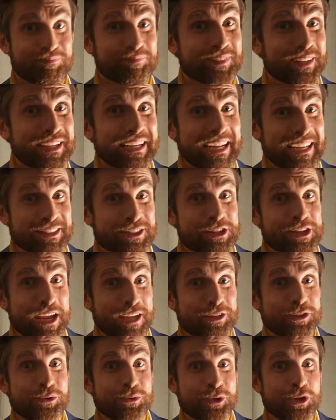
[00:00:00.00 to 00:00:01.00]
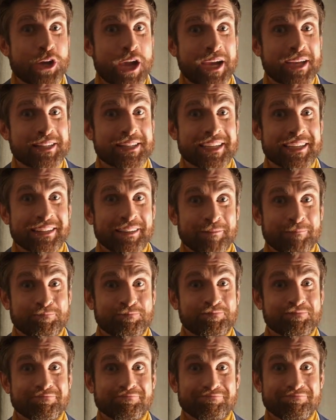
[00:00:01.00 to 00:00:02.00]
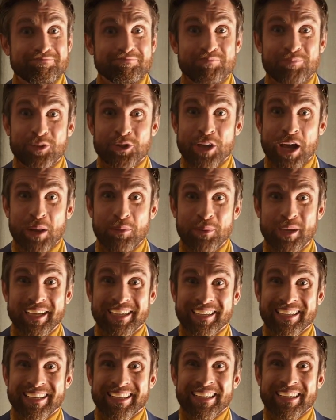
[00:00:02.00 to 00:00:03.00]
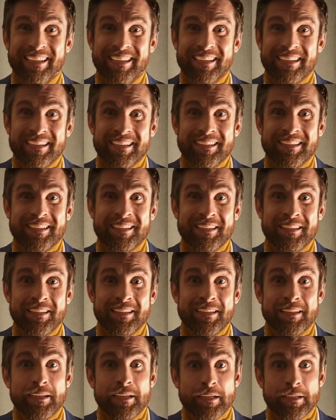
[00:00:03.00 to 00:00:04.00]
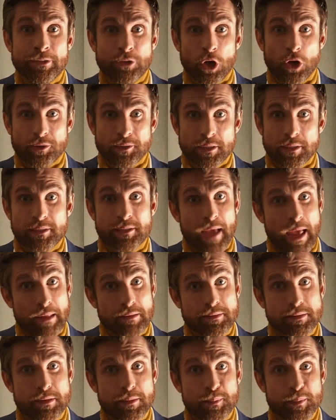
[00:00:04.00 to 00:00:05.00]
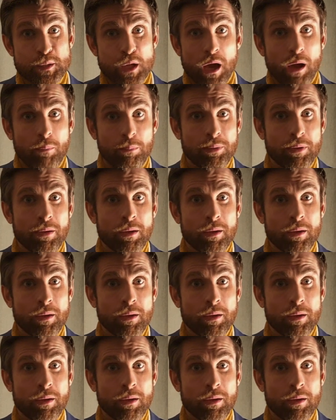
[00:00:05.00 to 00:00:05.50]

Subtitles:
"Let's get you checked in, shall we?" He nodded and zipped up.